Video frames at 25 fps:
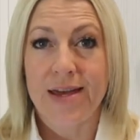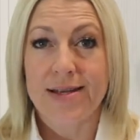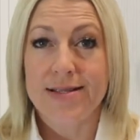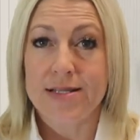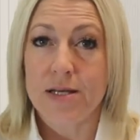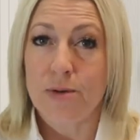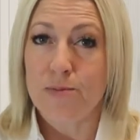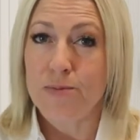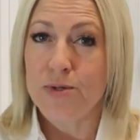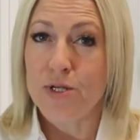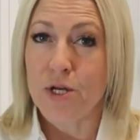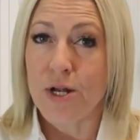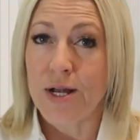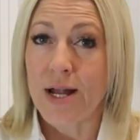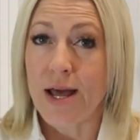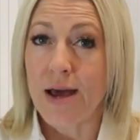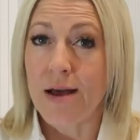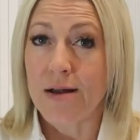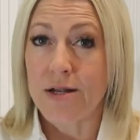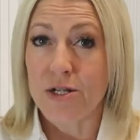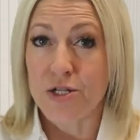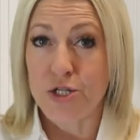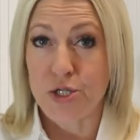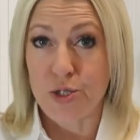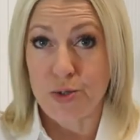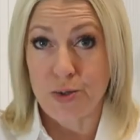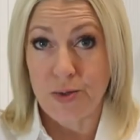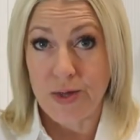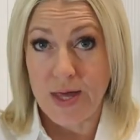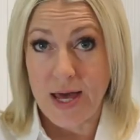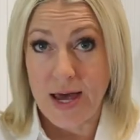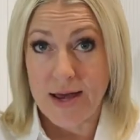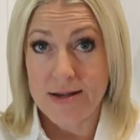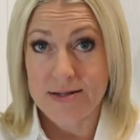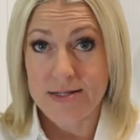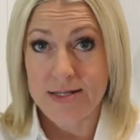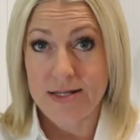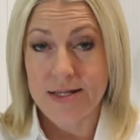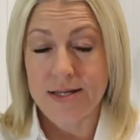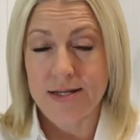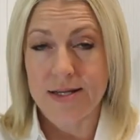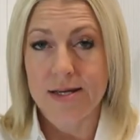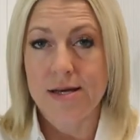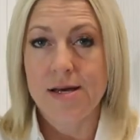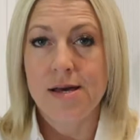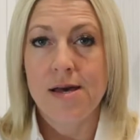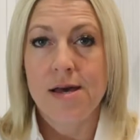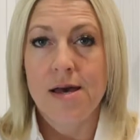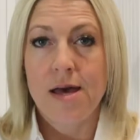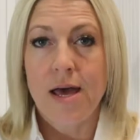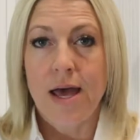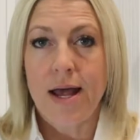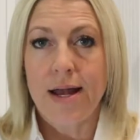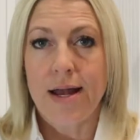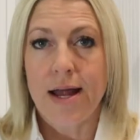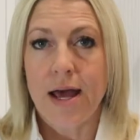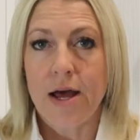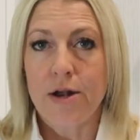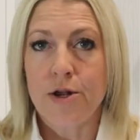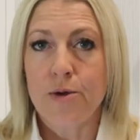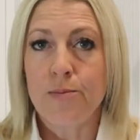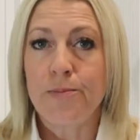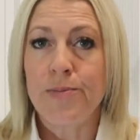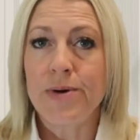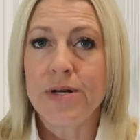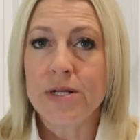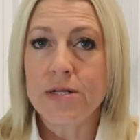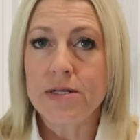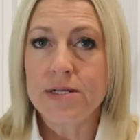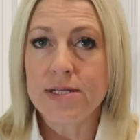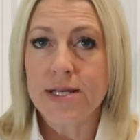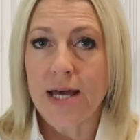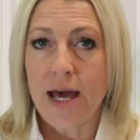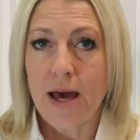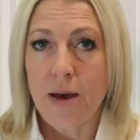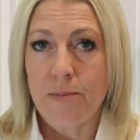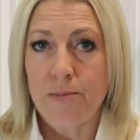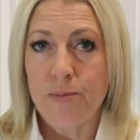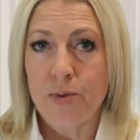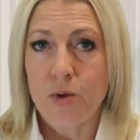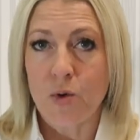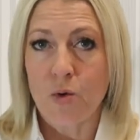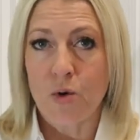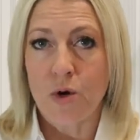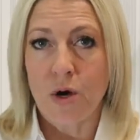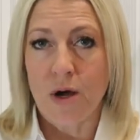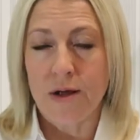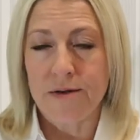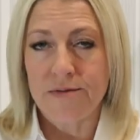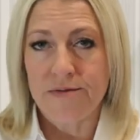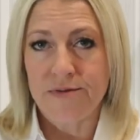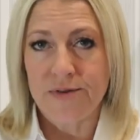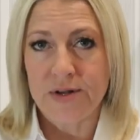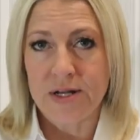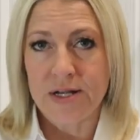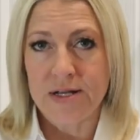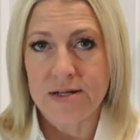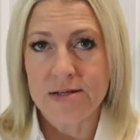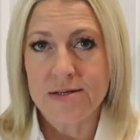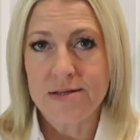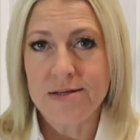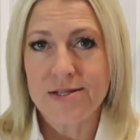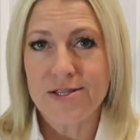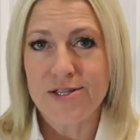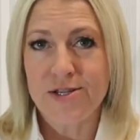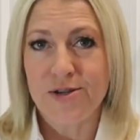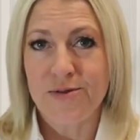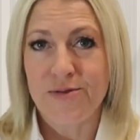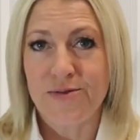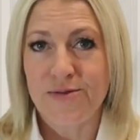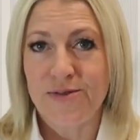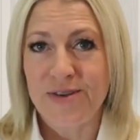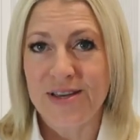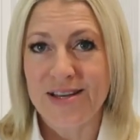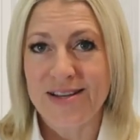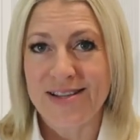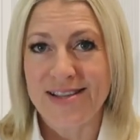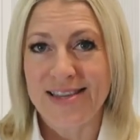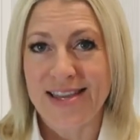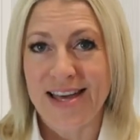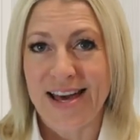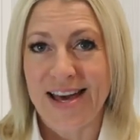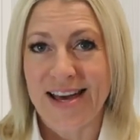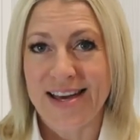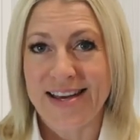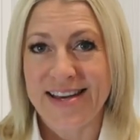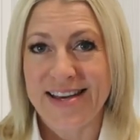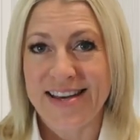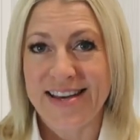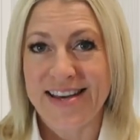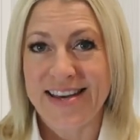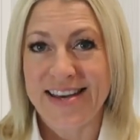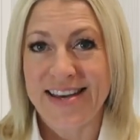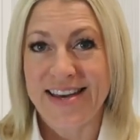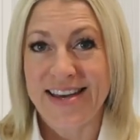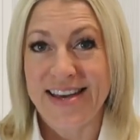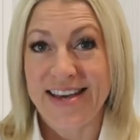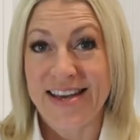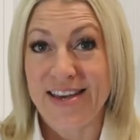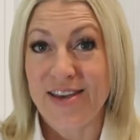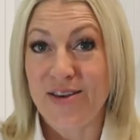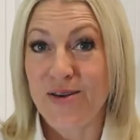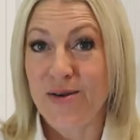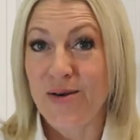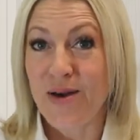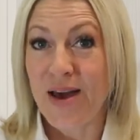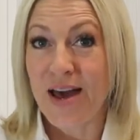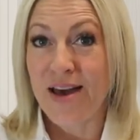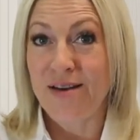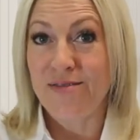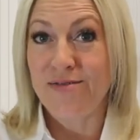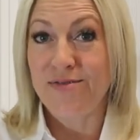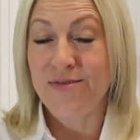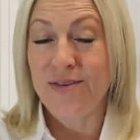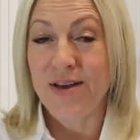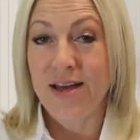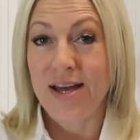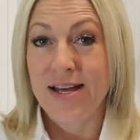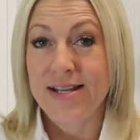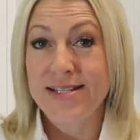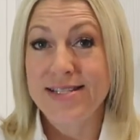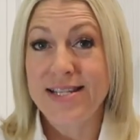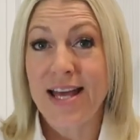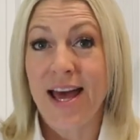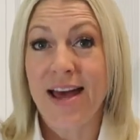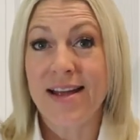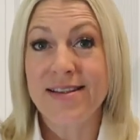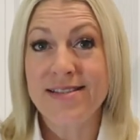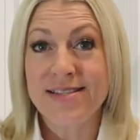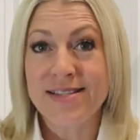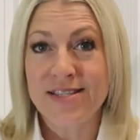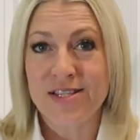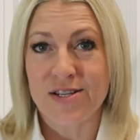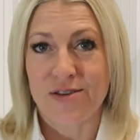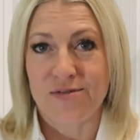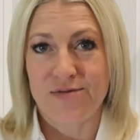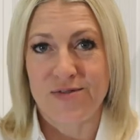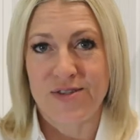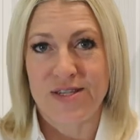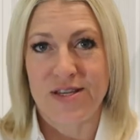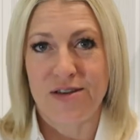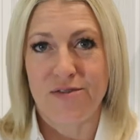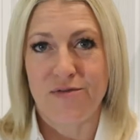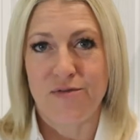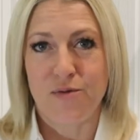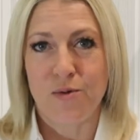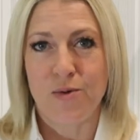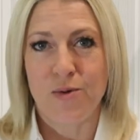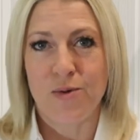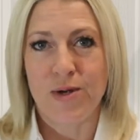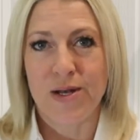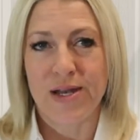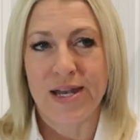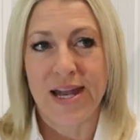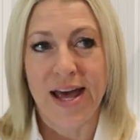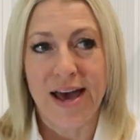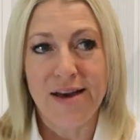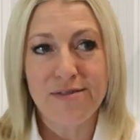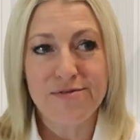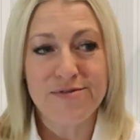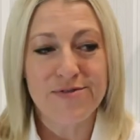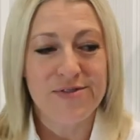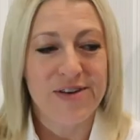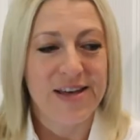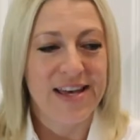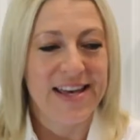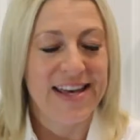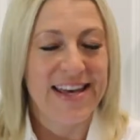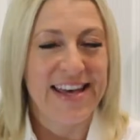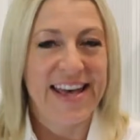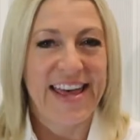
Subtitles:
tips on how to do that and how to build up your confidence to feel like you have tons of self-love